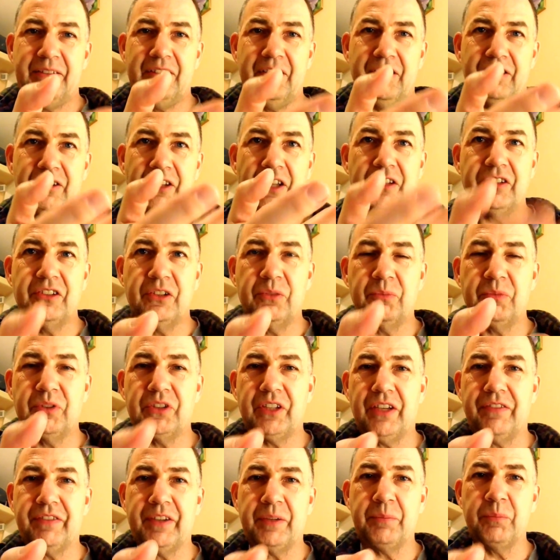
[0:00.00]
London was
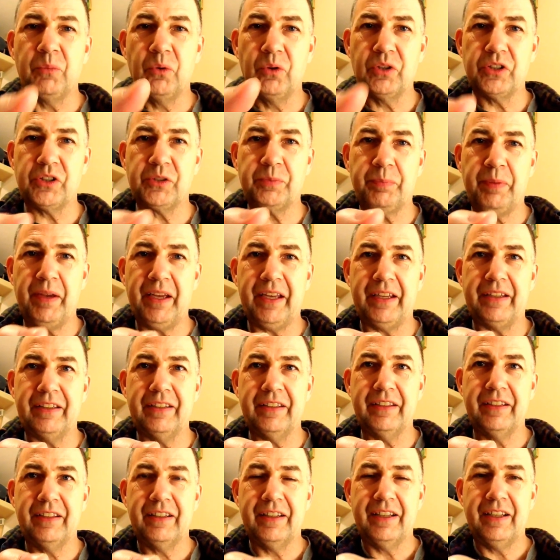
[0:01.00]
having more spent
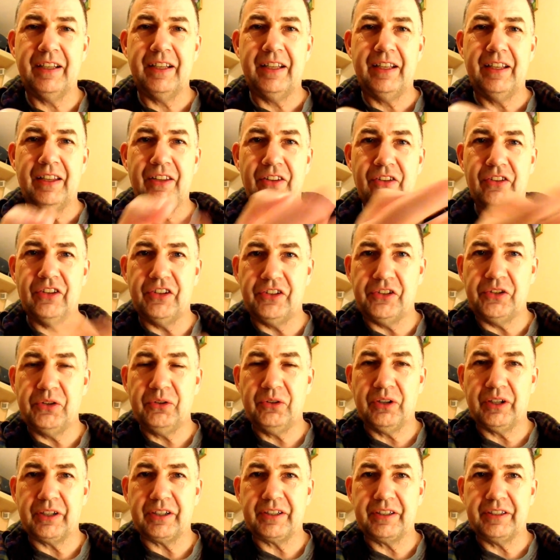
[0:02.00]
than
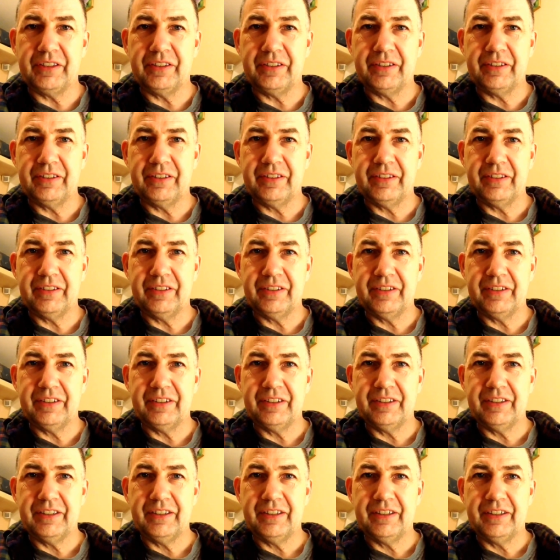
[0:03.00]
York.
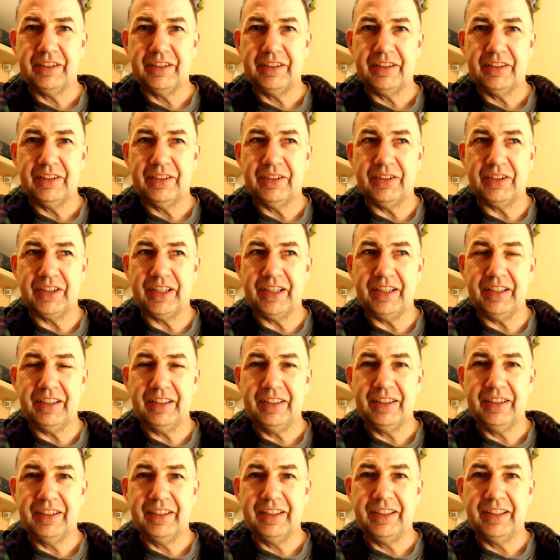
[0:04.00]
Okay?
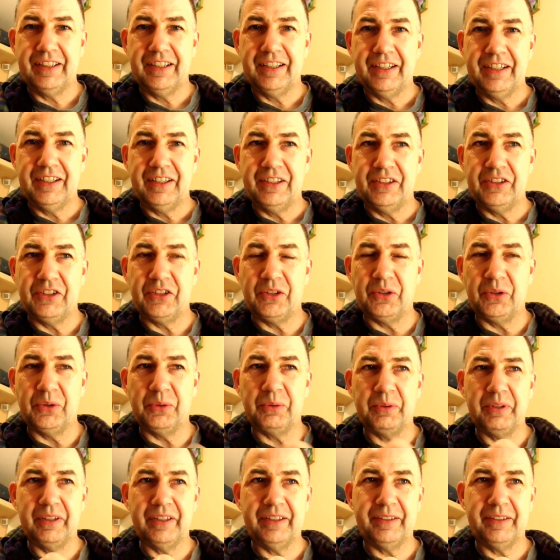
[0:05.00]
So